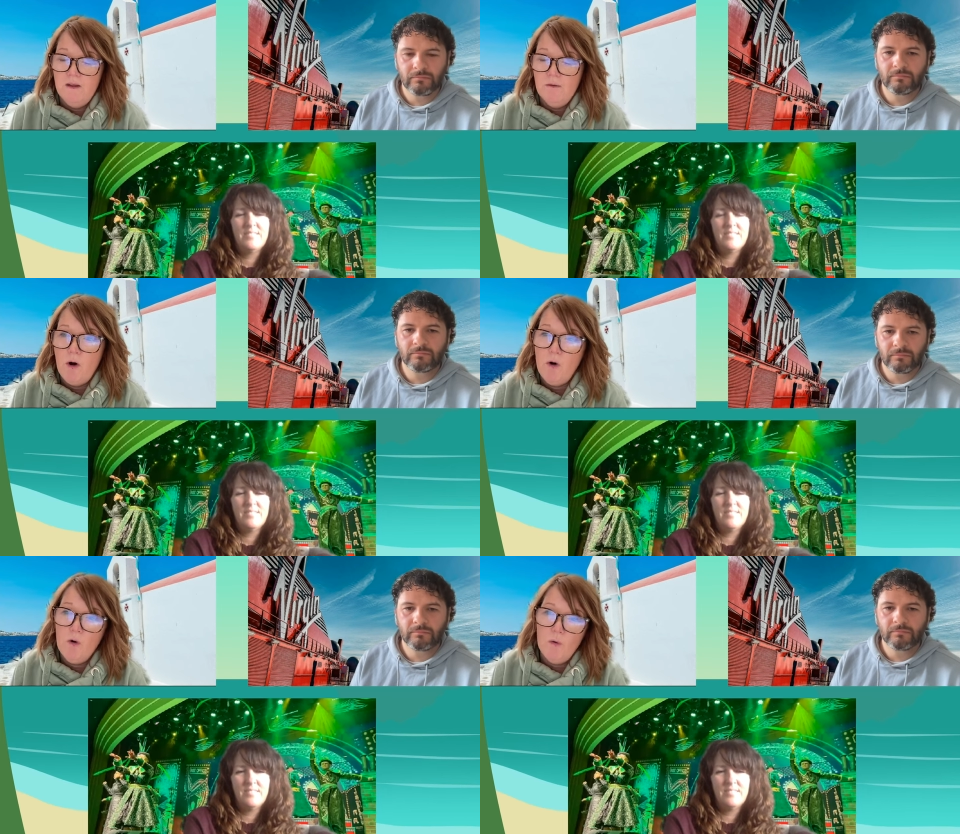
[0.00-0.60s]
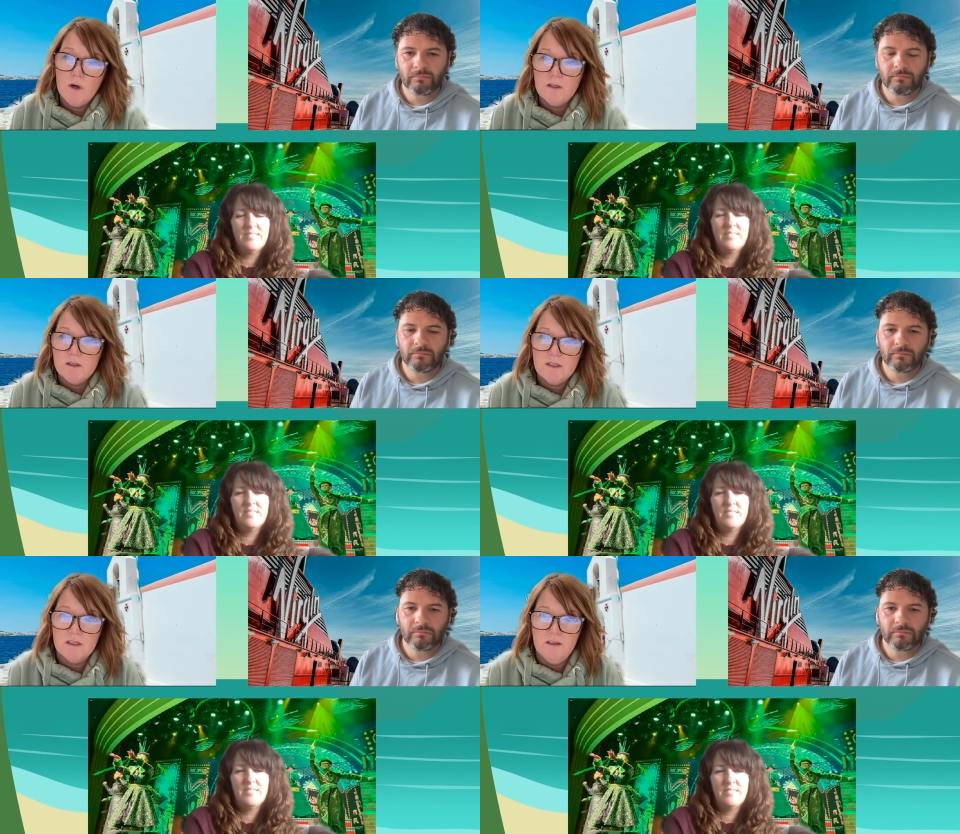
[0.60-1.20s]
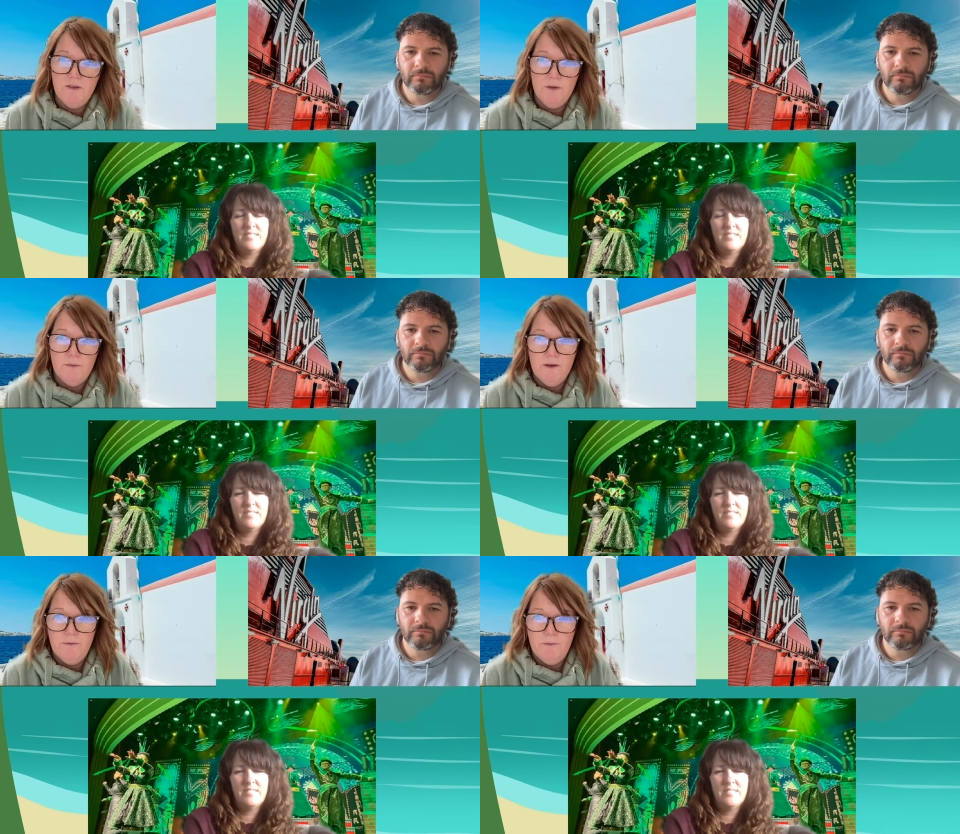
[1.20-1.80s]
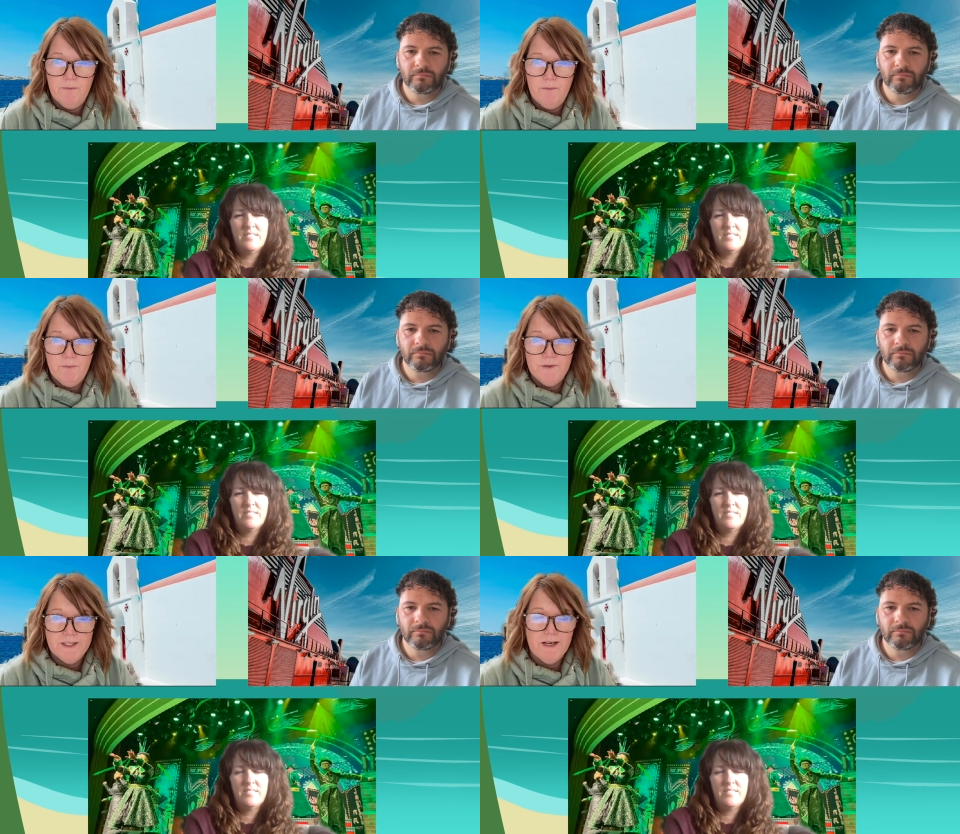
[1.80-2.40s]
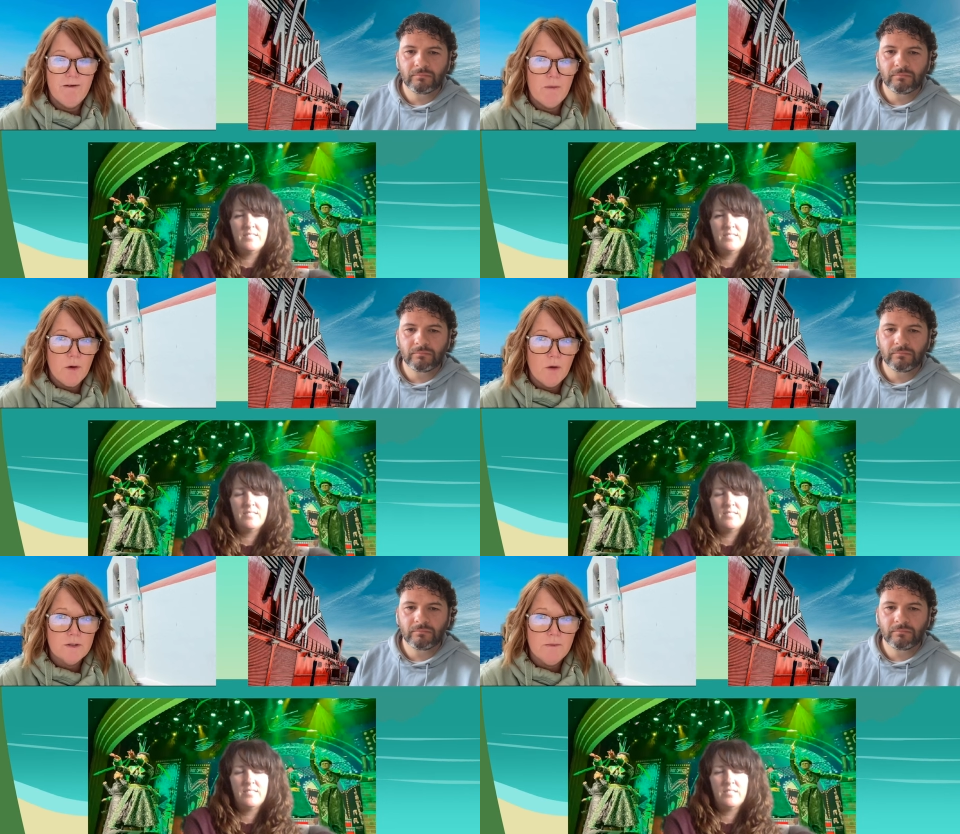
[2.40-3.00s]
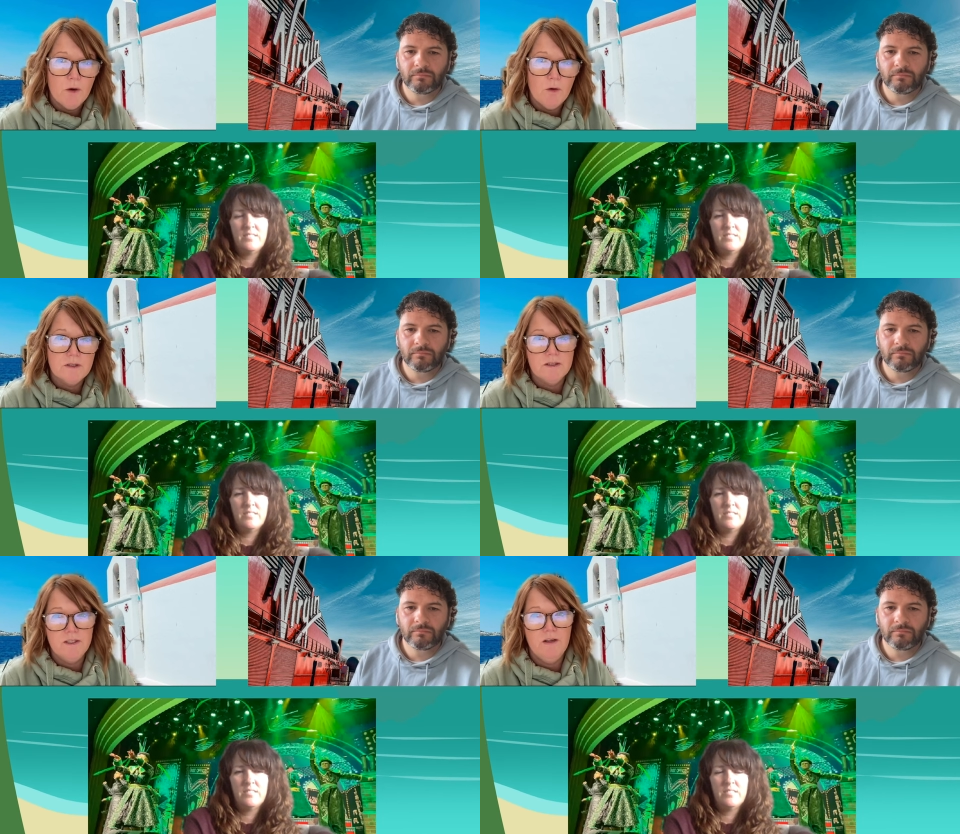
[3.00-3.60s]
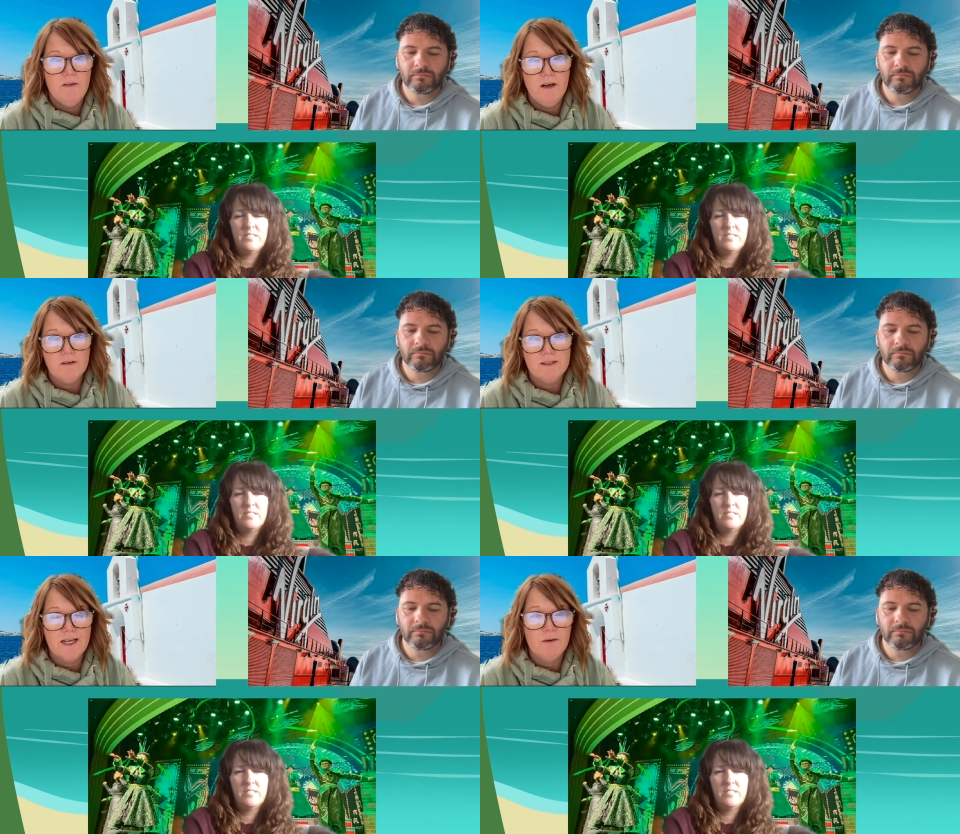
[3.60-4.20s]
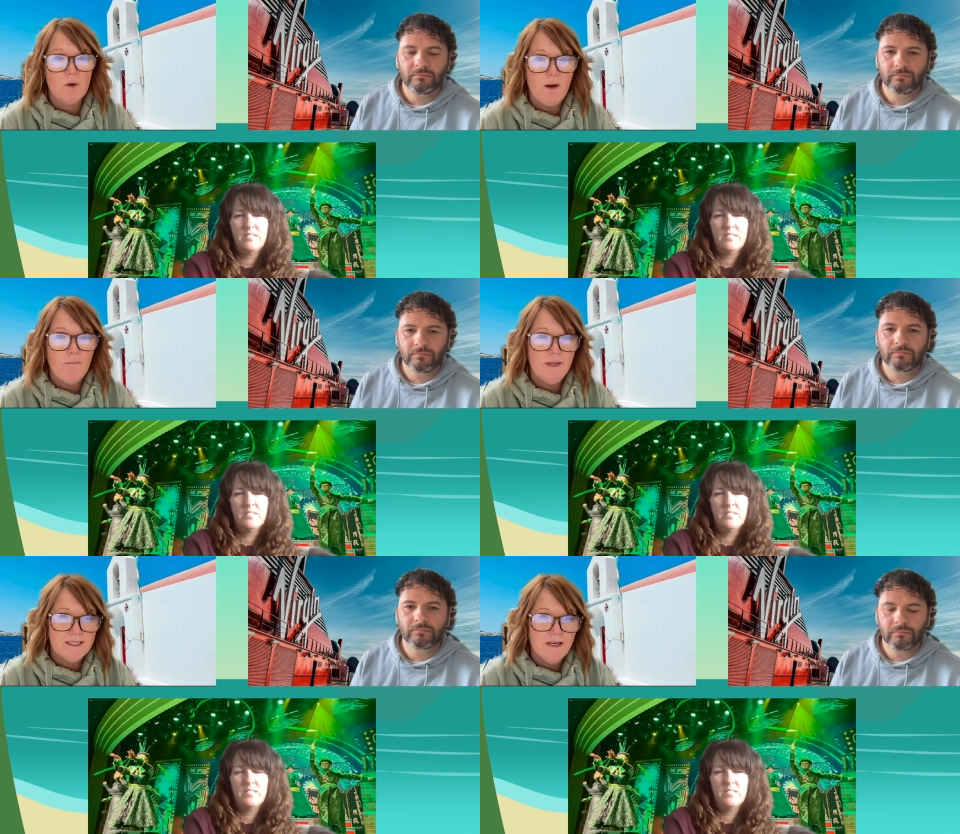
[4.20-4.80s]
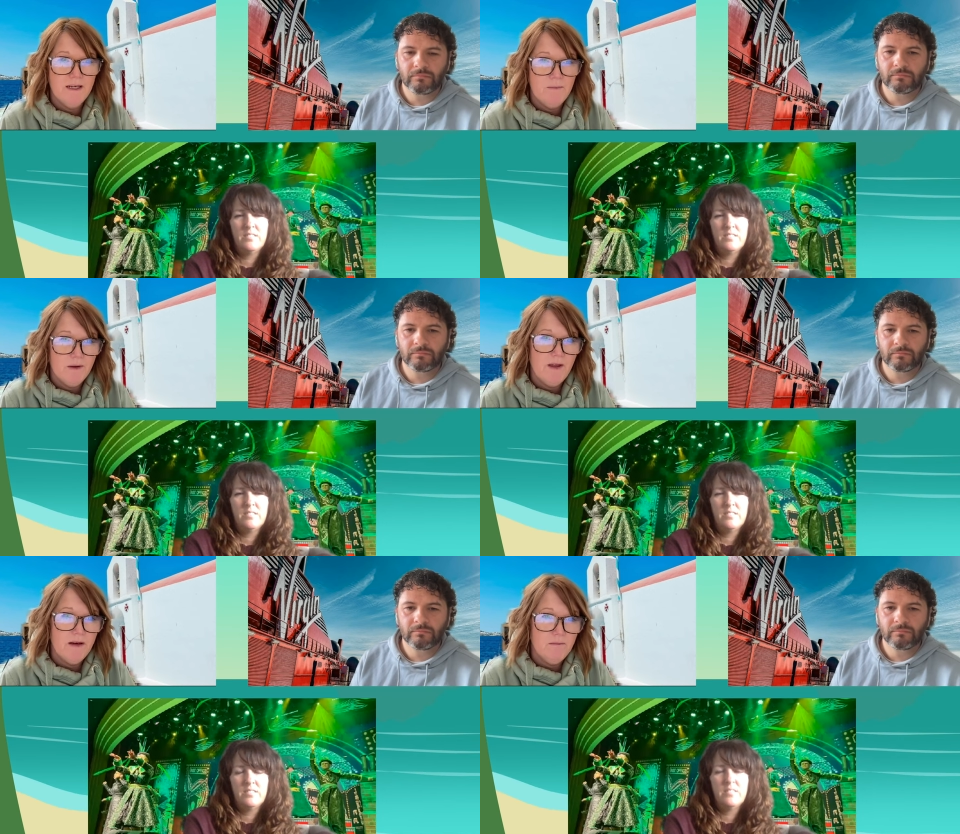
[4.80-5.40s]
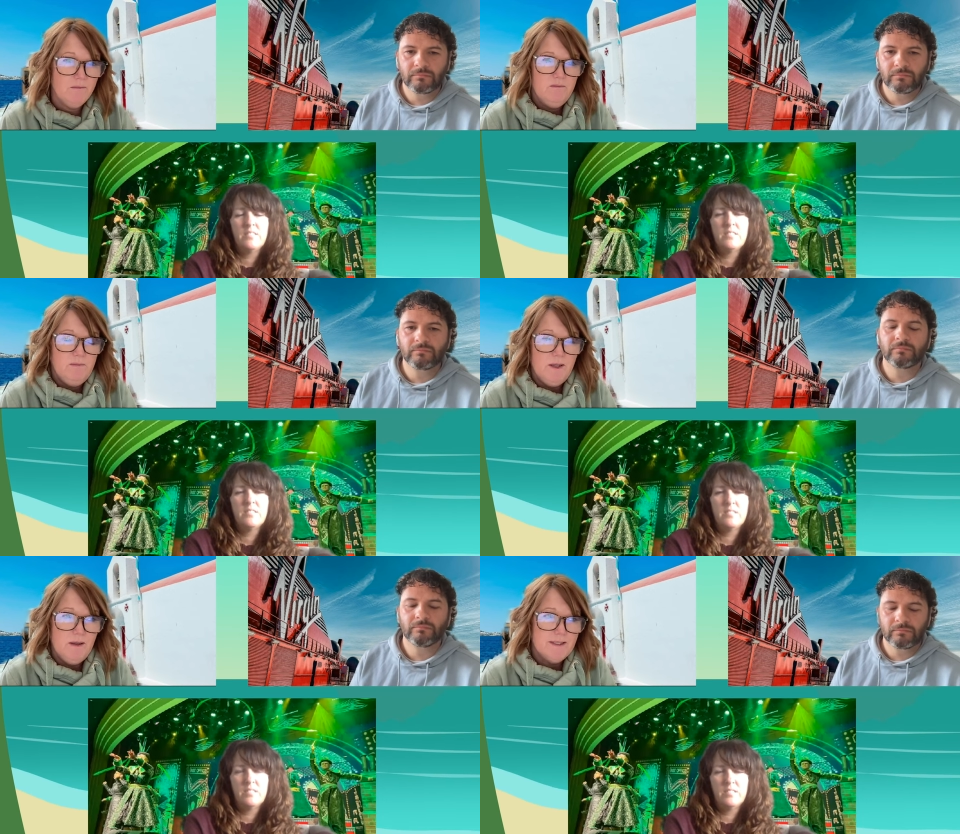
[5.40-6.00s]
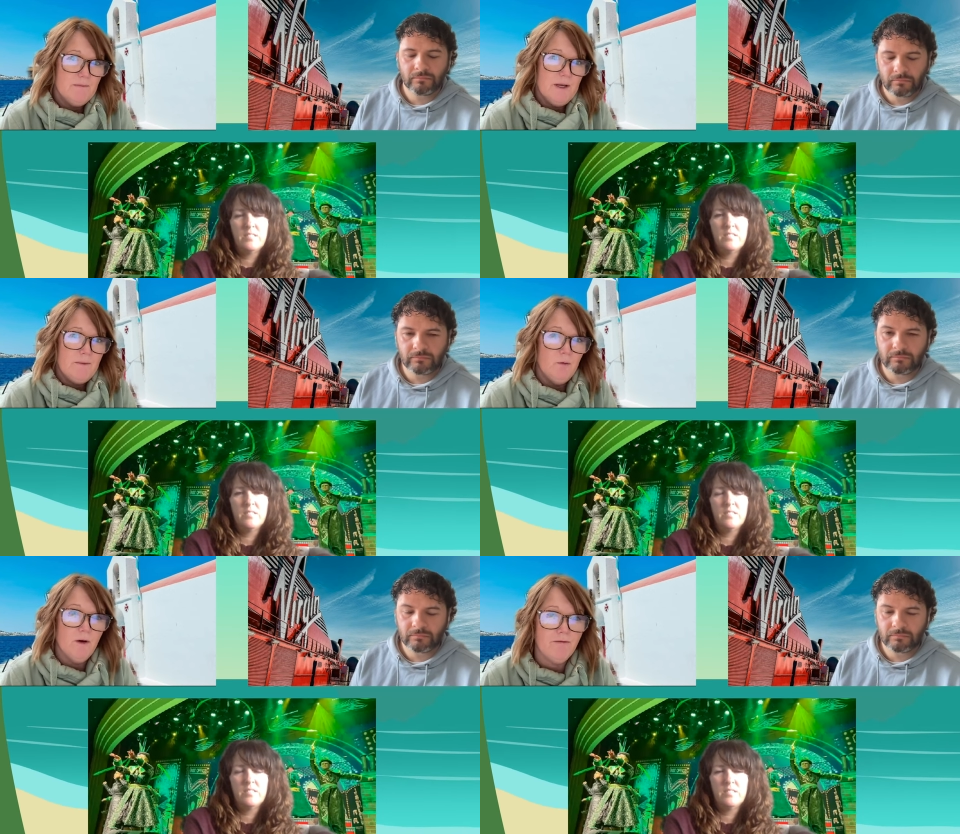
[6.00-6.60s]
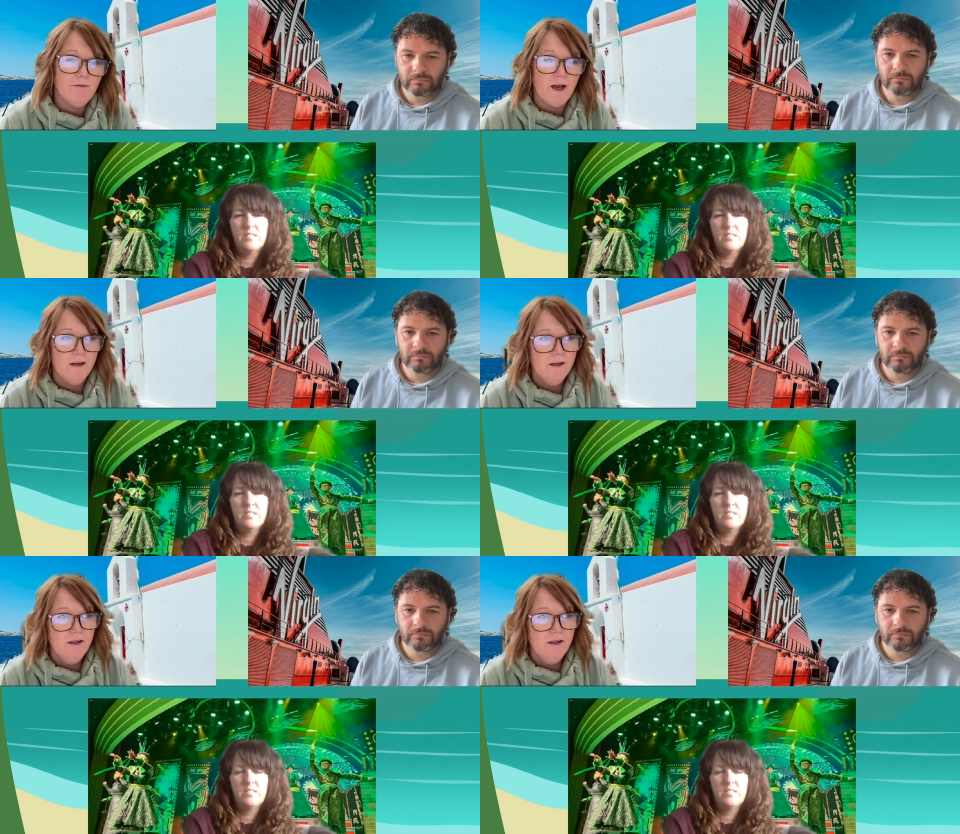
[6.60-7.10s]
Speaker 1: Uh, the pool was, if you if sitting around the pool is important to you, then I'd say it was quite busy. But then some people love